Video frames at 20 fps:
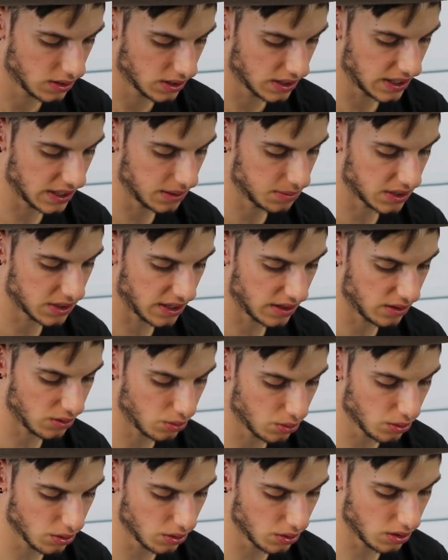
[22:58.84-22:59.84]
Keeps
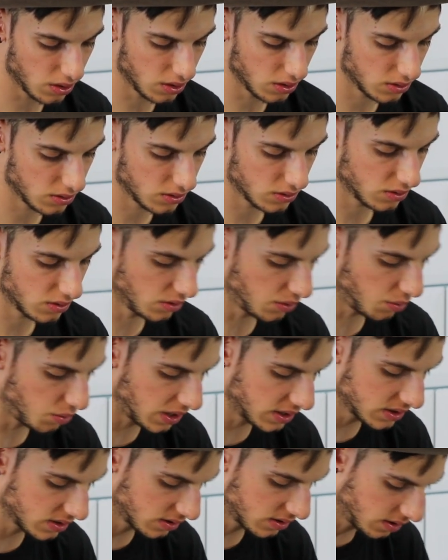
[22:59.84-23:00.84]
all the
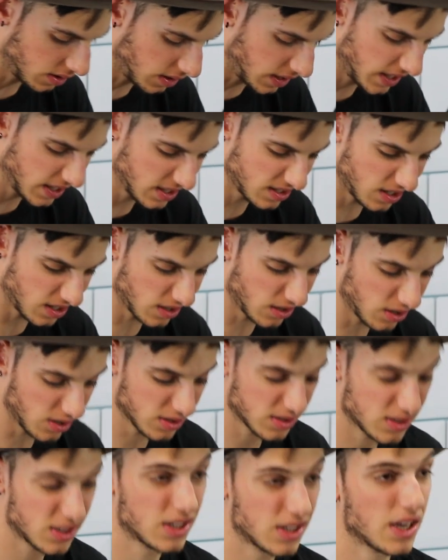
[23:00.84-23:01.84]
hairs that are going
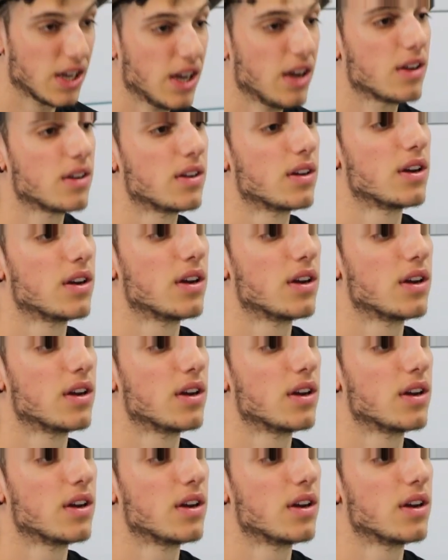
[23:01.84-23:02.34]
to stick out,